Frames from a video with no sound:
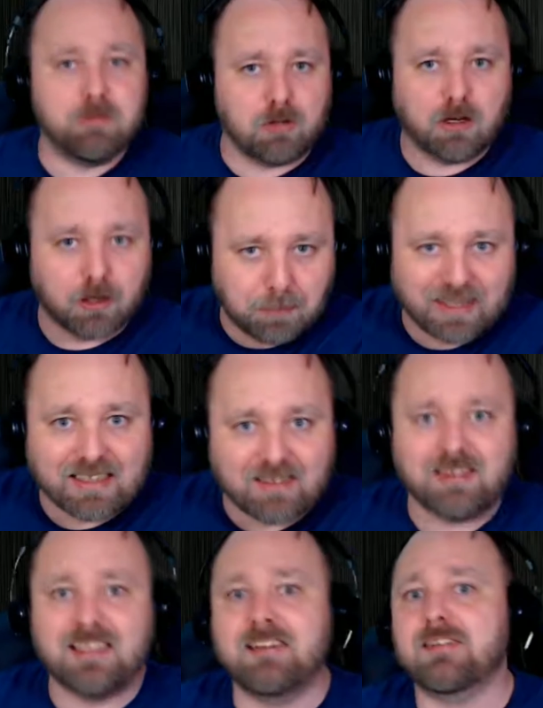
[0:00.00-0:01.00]
on our
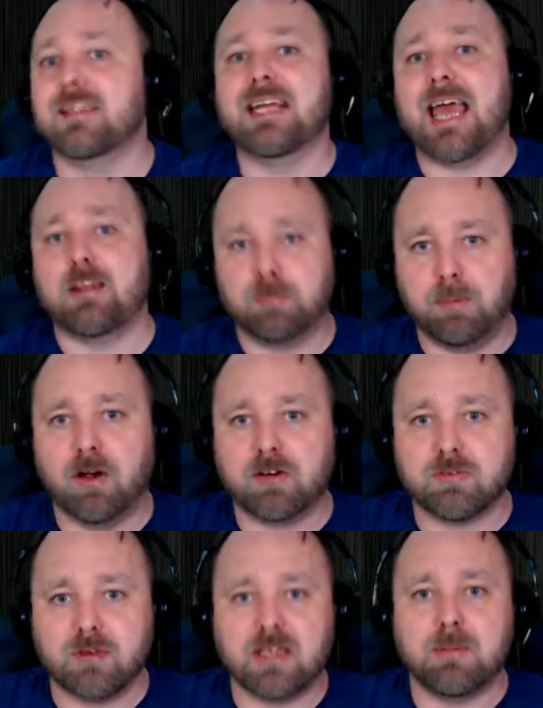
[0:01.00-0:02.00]
PCs and the
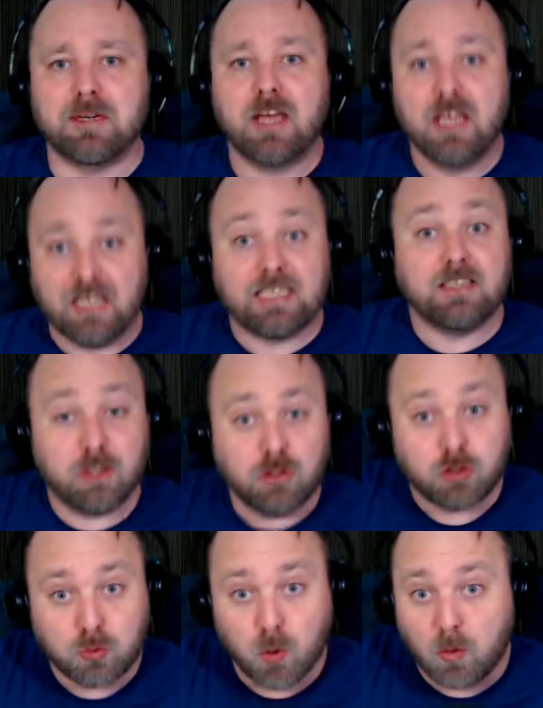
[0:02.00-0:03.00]
Xbox, right? I mean, you
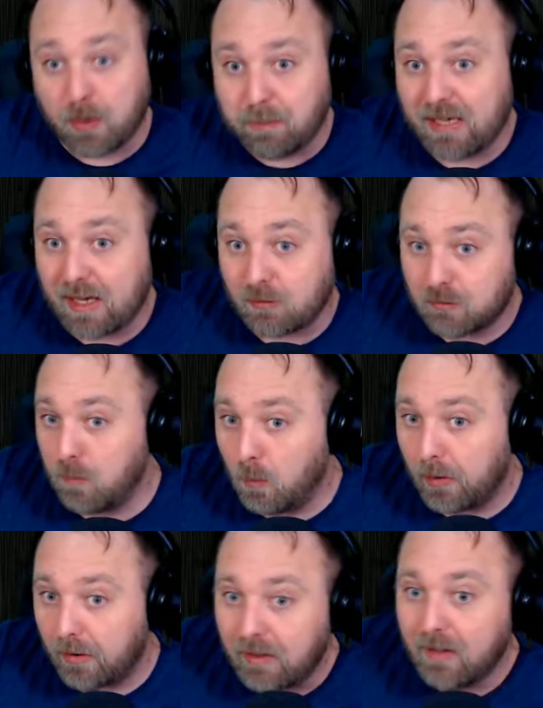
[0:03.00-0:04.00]
do own a
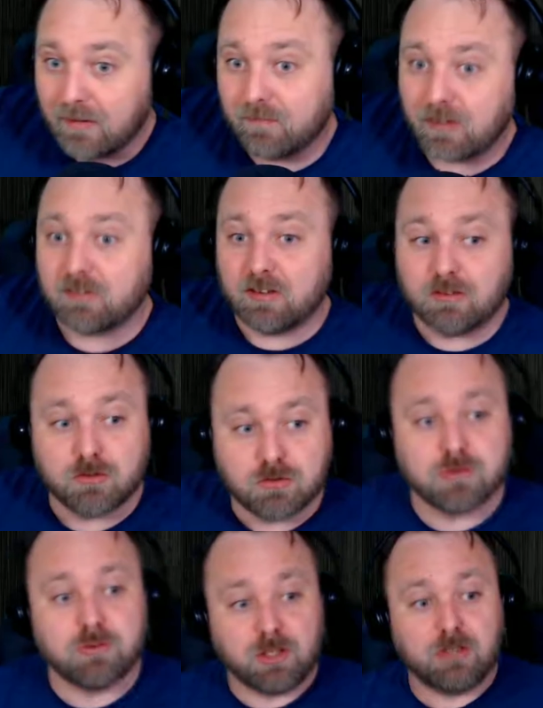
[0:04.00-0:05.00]
PS4. This is
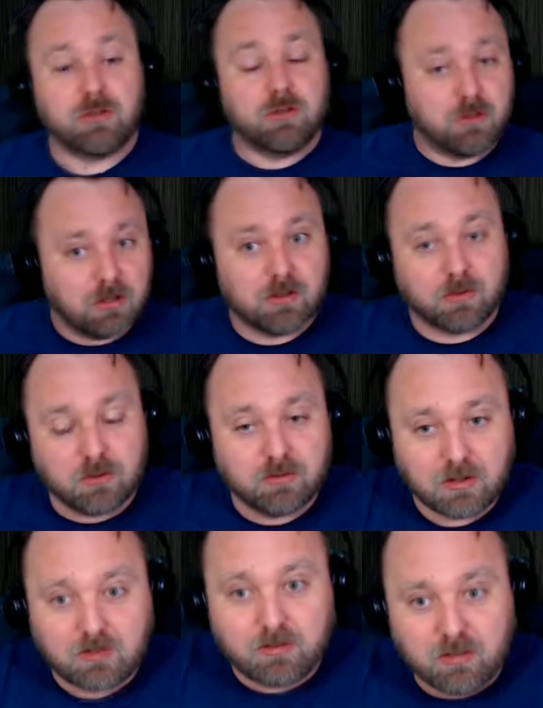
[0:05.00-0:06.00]
true.
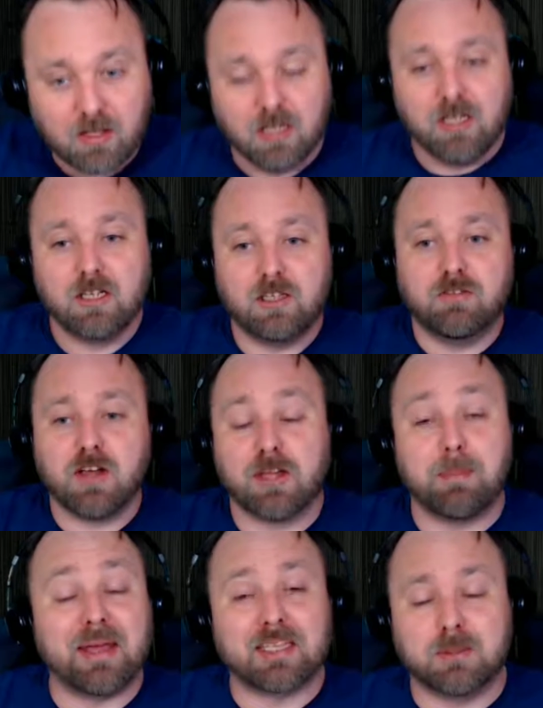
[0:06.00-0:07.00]
Yeah. You've got
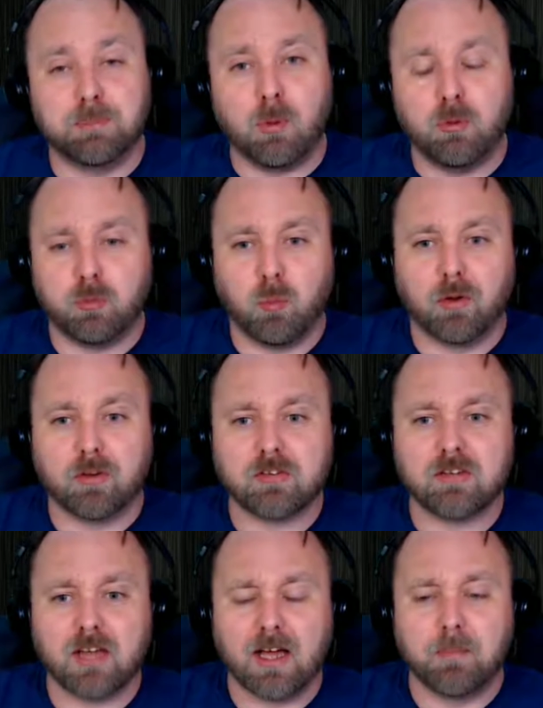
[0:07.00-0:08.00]
the best of both
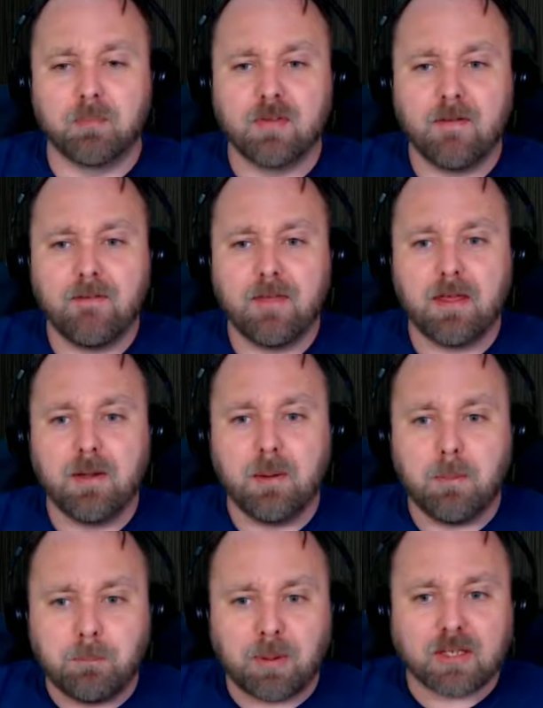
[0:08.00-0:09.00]
worlds.
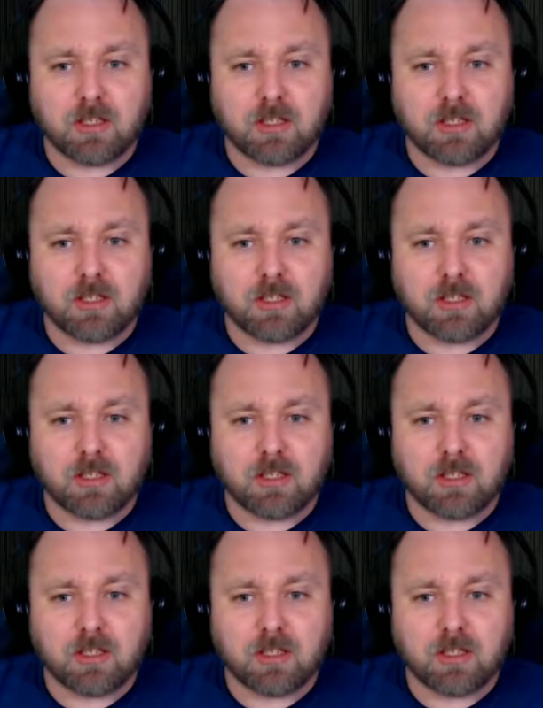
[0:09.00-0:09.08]
But